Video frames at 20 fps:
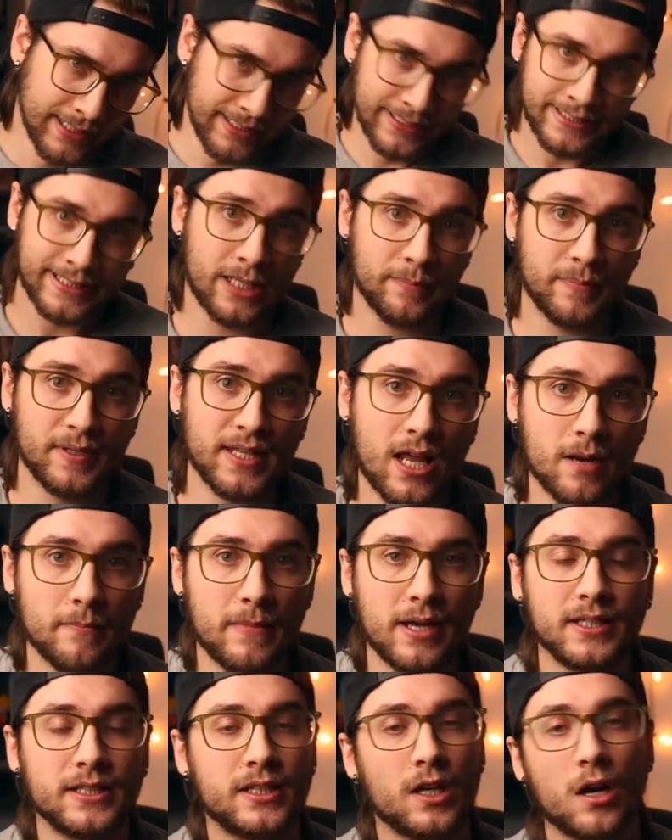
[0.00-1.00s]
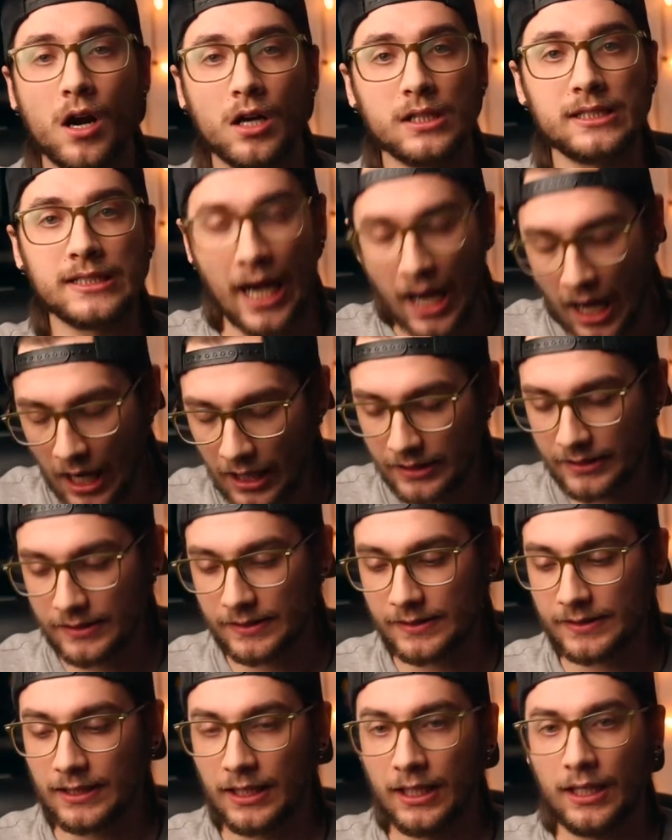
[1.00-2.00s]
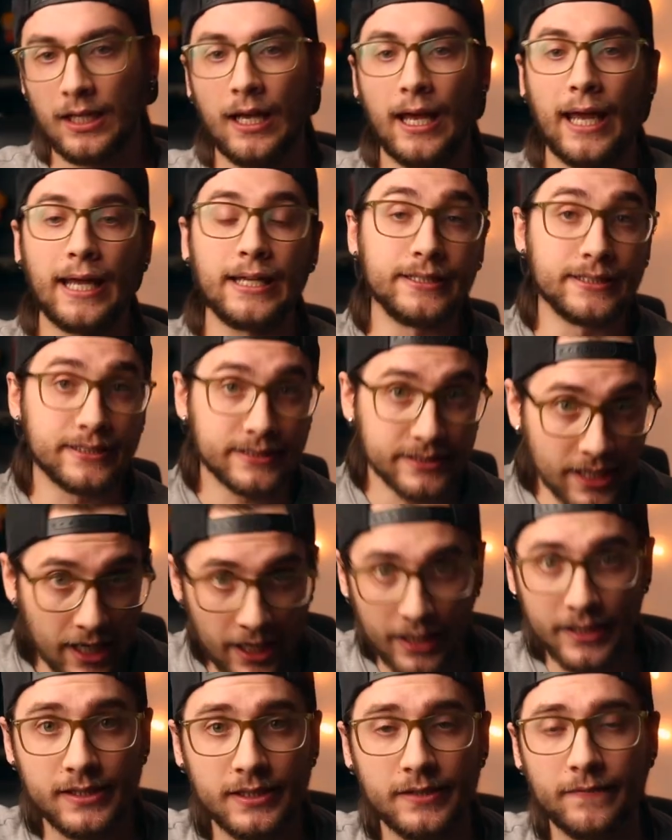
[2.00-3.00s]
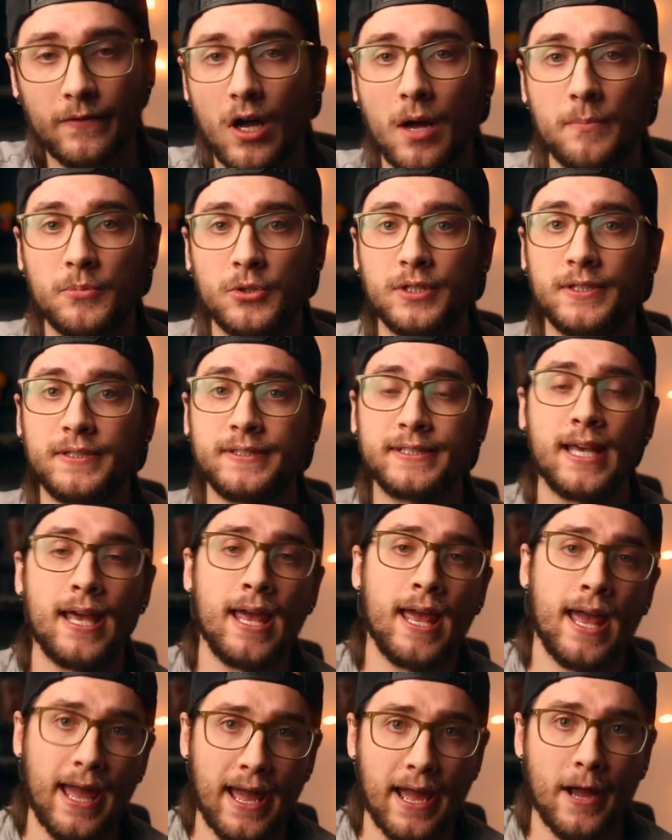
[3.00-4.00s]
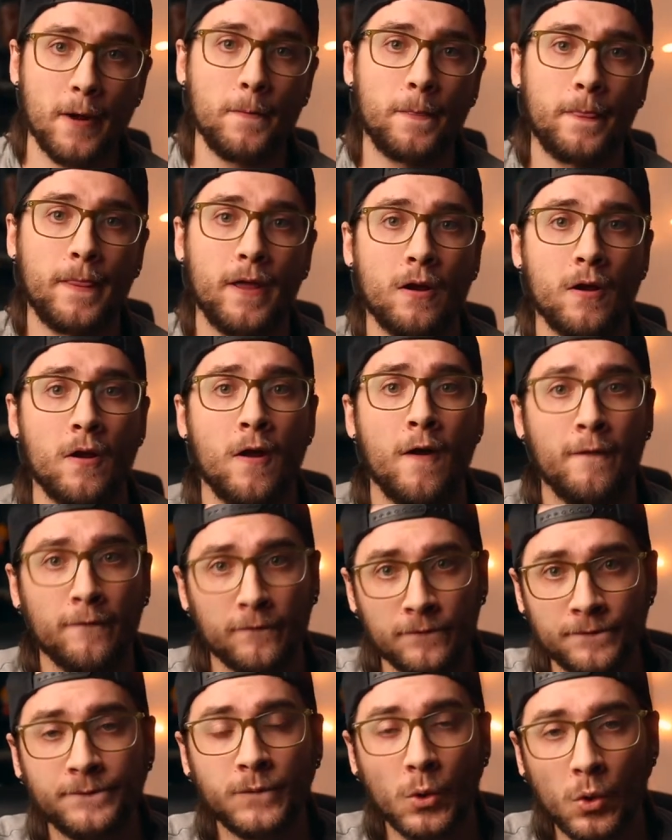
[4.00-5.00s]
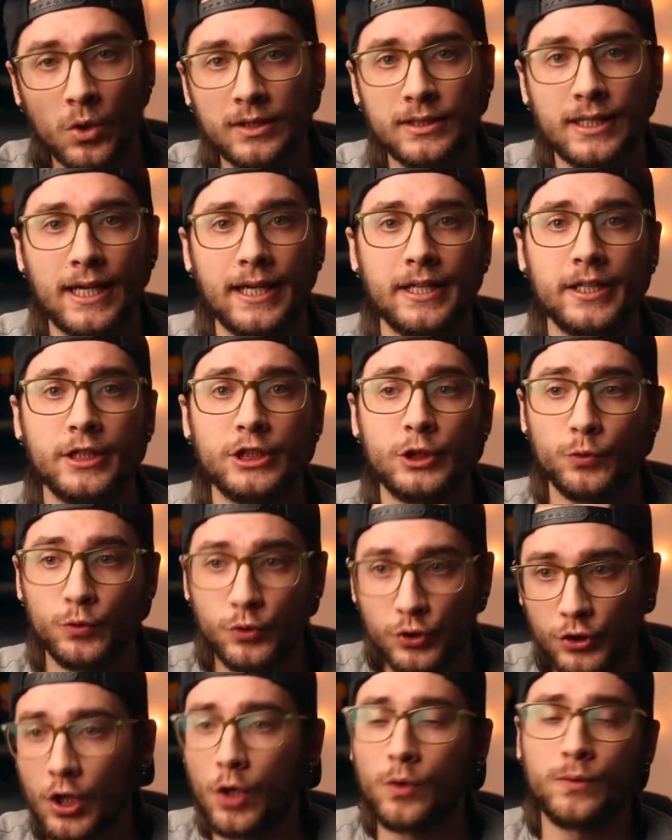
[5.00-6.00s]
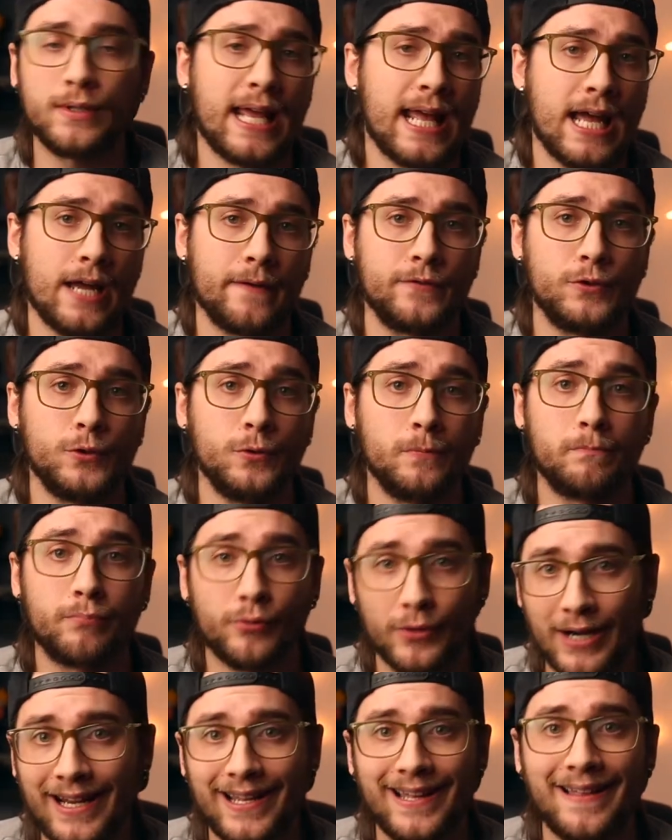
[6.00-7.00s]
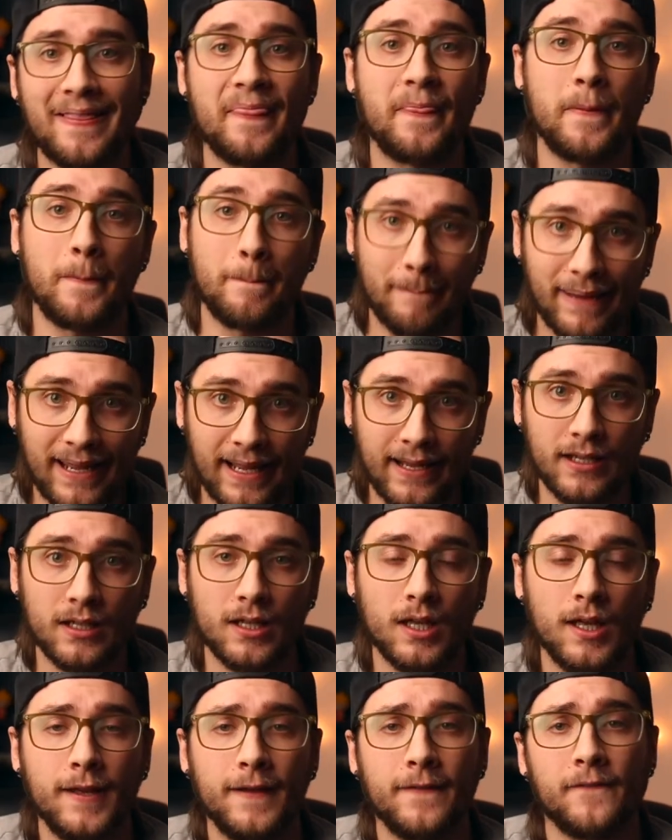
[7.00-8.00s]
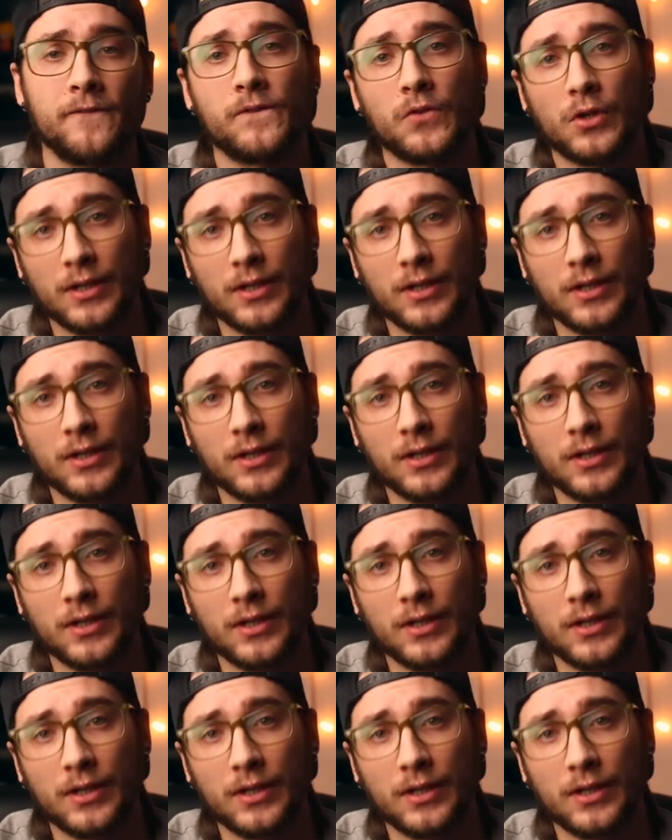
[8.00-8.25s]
Keeping that in mind that there are tons and tons of options out there for lighting. You don't have to break the bank for